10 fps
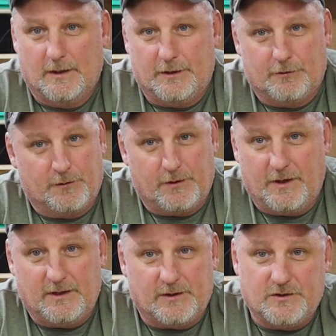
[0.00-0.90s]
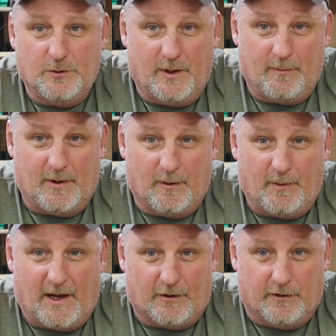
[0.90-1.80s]
you're only going to get the 2 amp hour
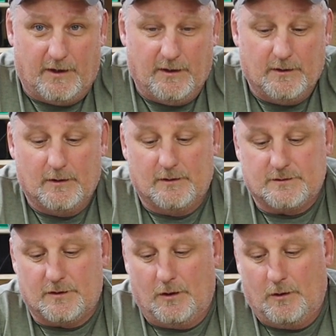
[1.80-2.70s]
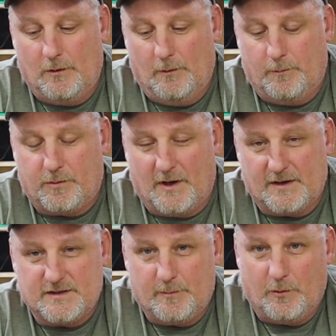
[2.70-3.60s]
battery. So
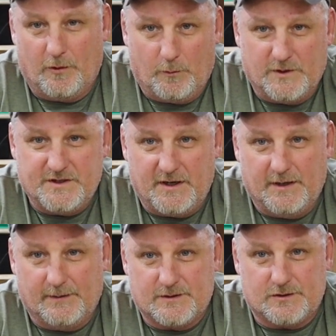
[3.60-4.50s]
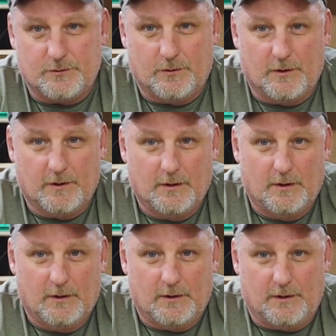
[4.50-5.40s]
product support, what you can get in the store
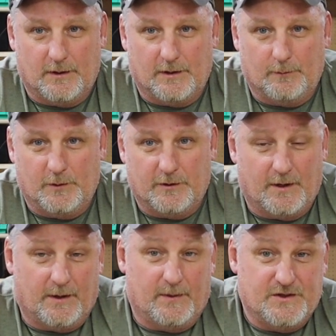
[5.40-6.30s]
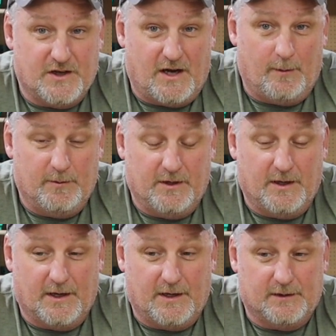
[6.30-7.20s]
when you're out on the job and you
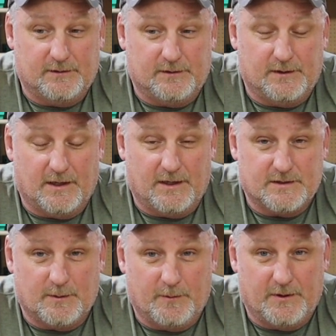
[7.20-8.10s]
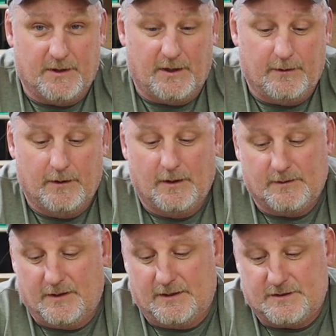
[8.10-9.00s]
got to get something done,
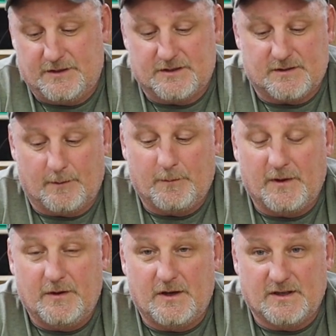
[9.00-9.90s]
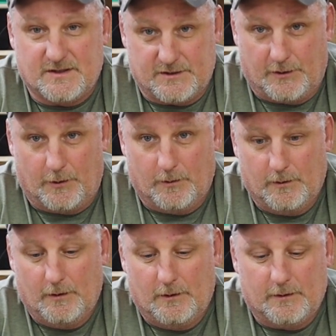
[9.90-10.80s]
that's just something to consider.
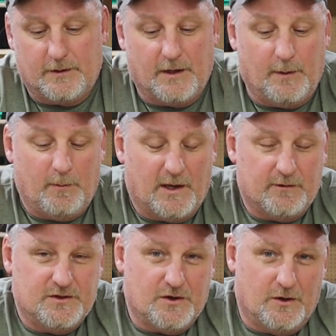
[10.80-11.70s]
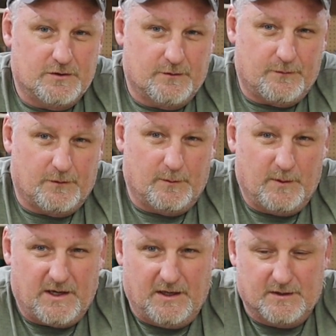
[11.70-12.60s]
Okay, battery charger for the
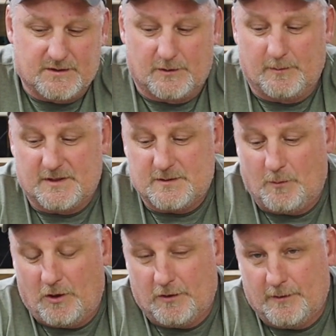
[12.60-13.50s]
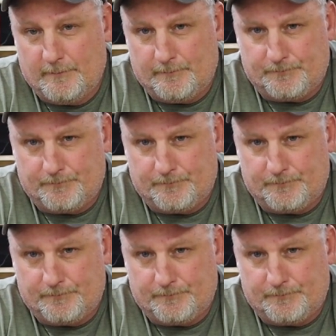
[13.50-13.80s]
Makita is a little bit smaller